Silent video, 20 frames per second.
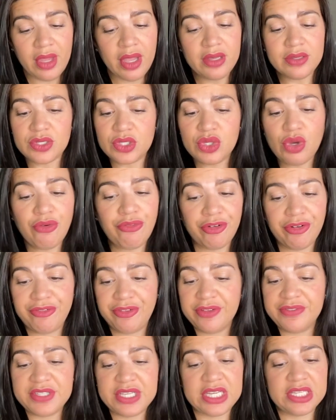So for
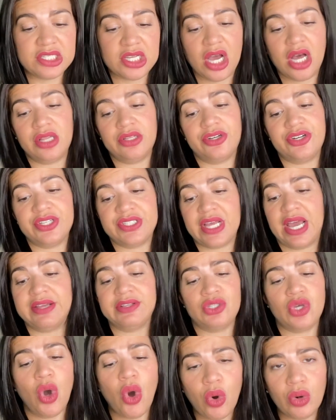$15, I
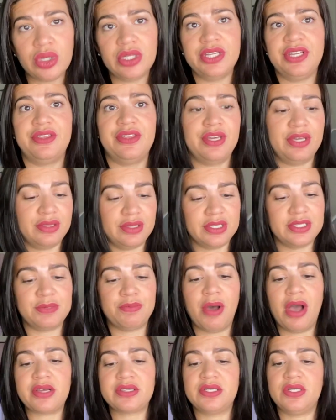totally think this
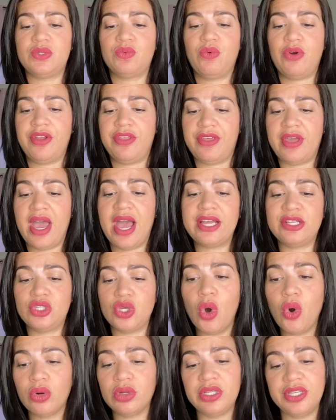box is worth it. I
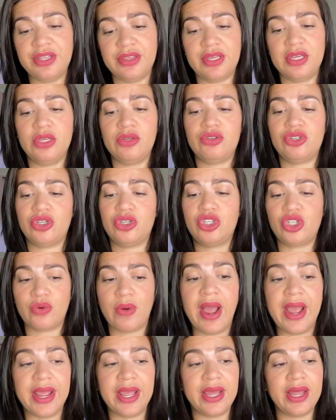totally think you should
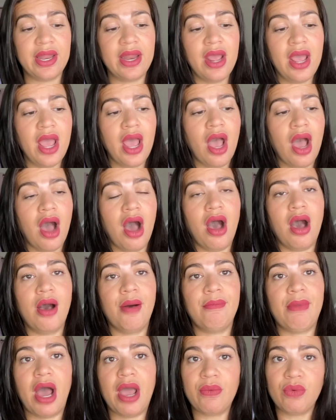try it.
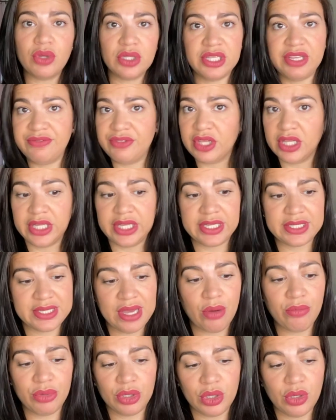I will leave the link
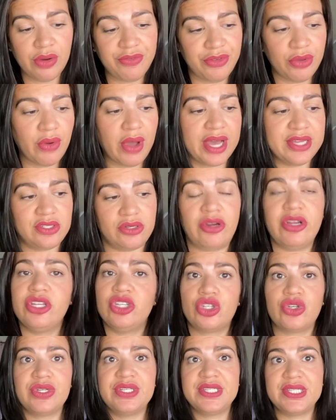down below if you guys are
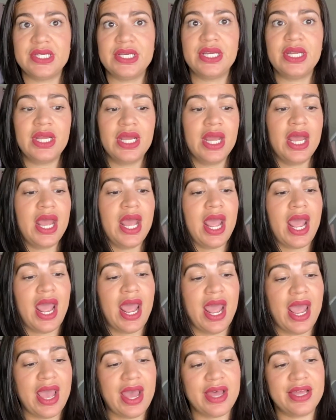interested.
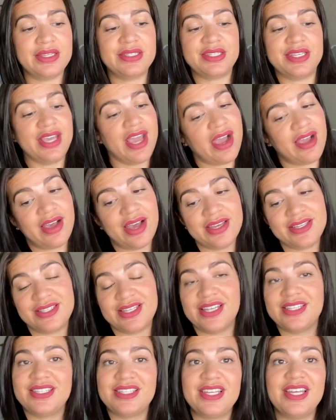And yeah, guys,
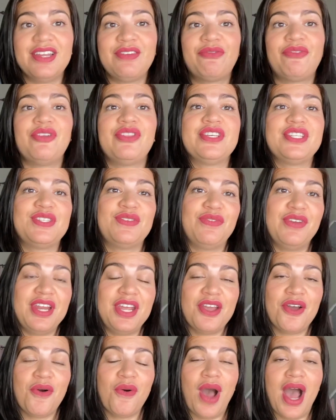that's it for this
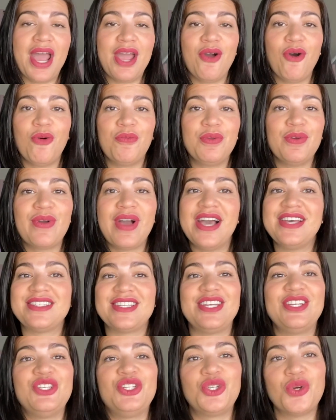video. I hope you guys
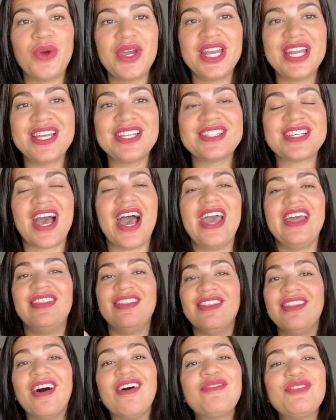enjoyed it. I
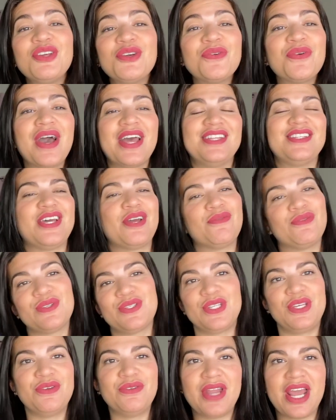love you, and I will
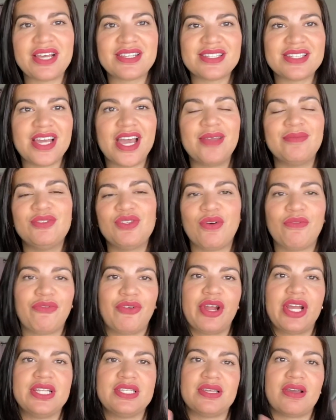see you next time. Don't
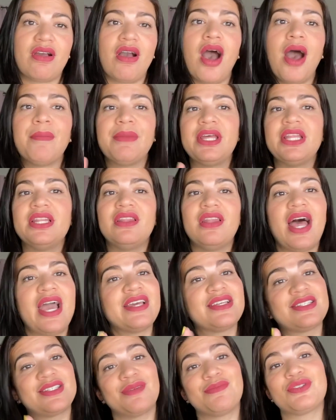forget to comment,
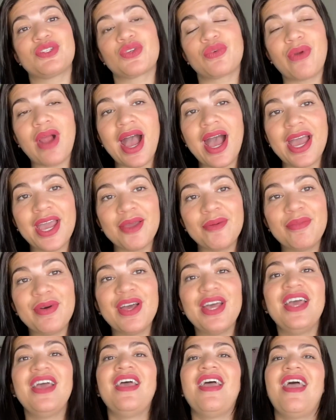like, subscribe,
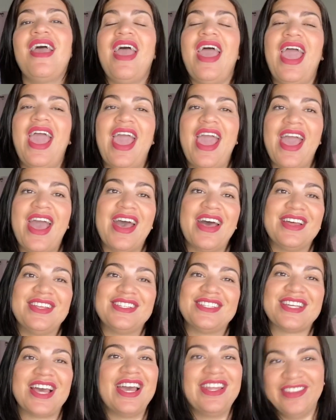
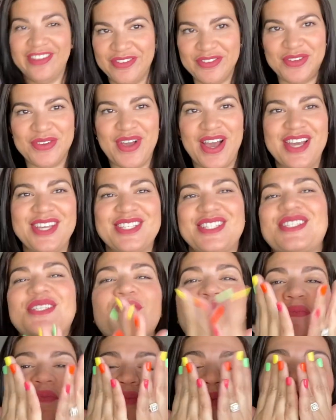and I love you guys.
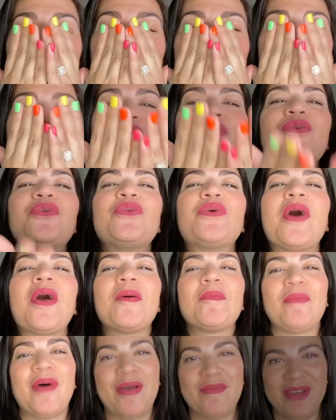
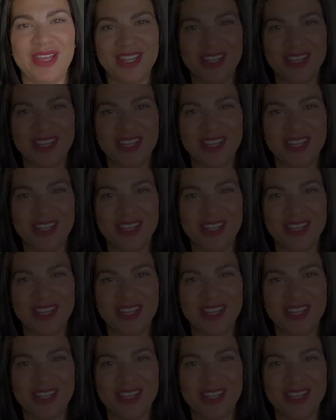Bye, my